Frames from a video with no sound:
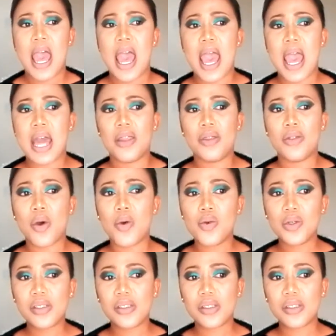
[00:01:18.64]
And
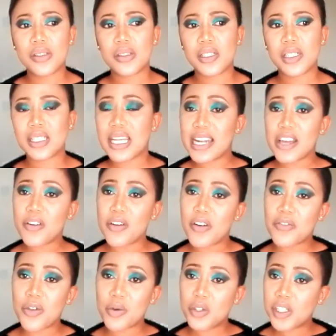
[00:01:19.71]
those stealing
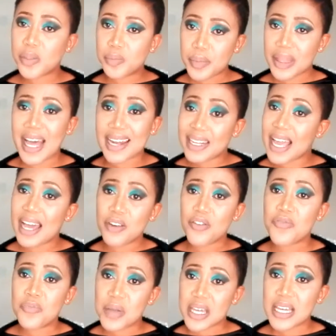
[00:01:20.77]
of those, that kind
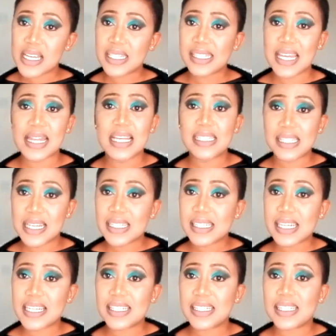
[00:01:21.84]
of peace in this
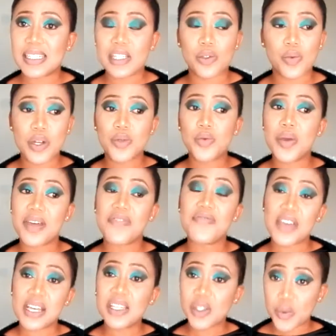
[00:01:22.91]
instances is what we are
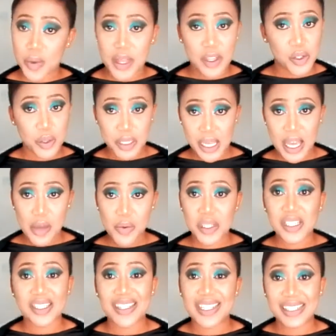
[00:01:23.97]
faced with today, which
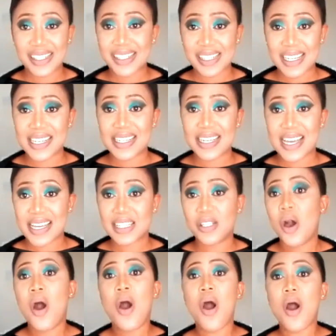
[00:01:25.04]
is the 16 days
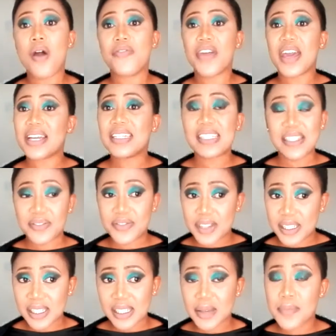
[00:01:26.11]
of
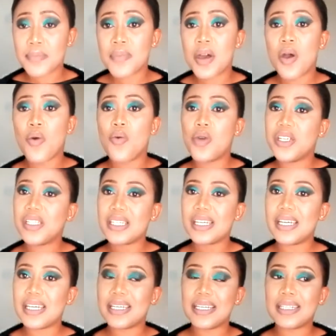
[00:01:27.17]
activism, which
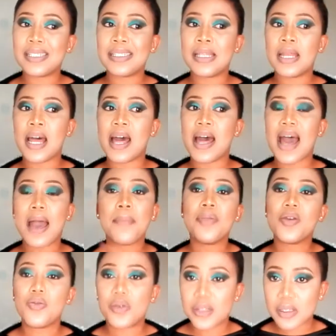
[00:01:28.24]
is the
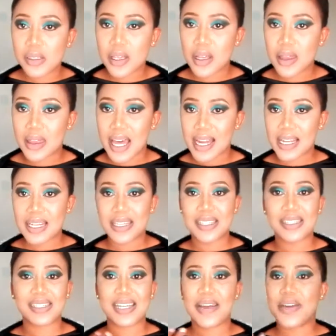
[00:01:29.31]
abuse that
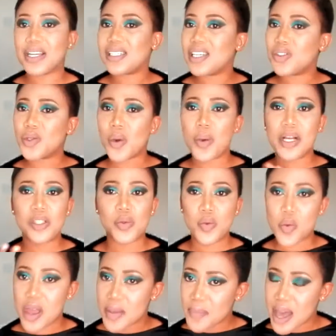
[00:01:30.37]
is directed towards
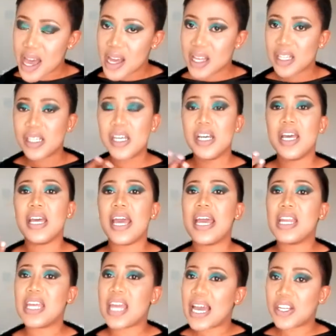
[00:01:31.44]
women
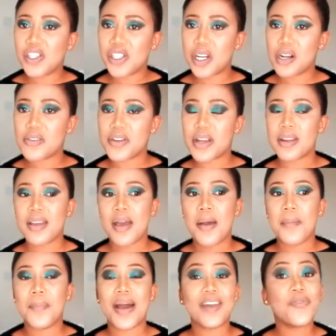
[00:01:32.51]
and young children.
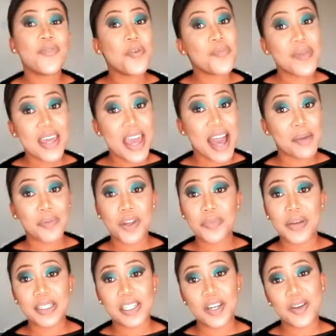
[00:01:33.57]
But for me, I'm
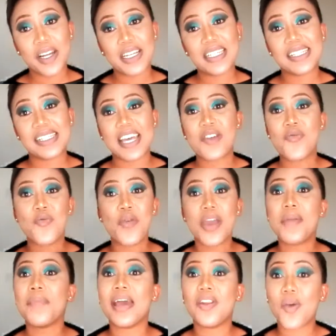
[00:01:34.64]
not particularly saying
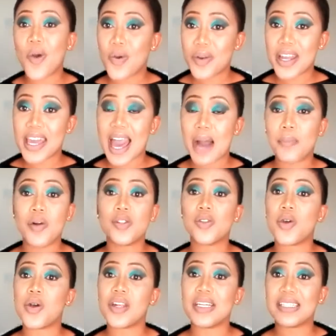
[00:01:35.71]
women only. I'm
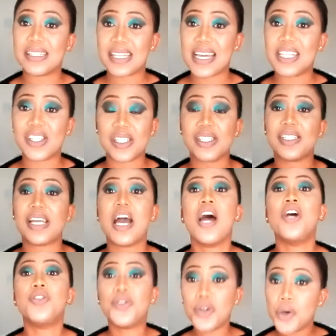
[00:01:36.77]
also gonna say just
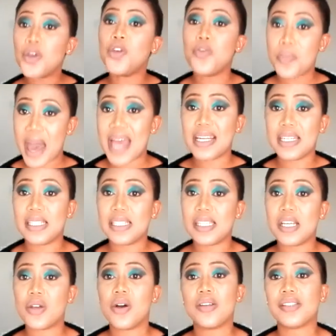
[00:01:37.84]
to
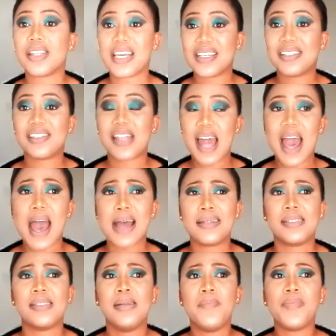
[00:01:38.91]
humanity, because there's that,
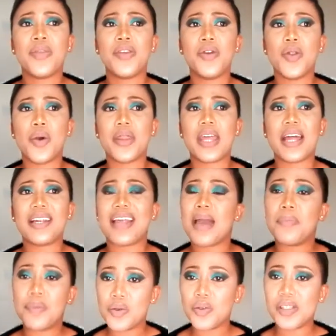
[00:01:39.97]
you know, that
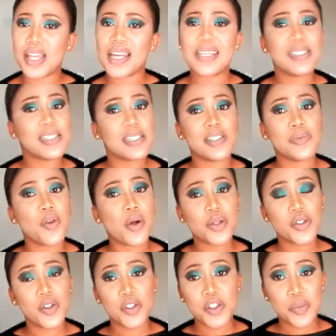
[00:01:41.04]
abuse that is
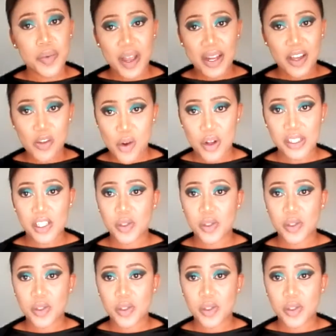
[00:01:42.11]
also spread across.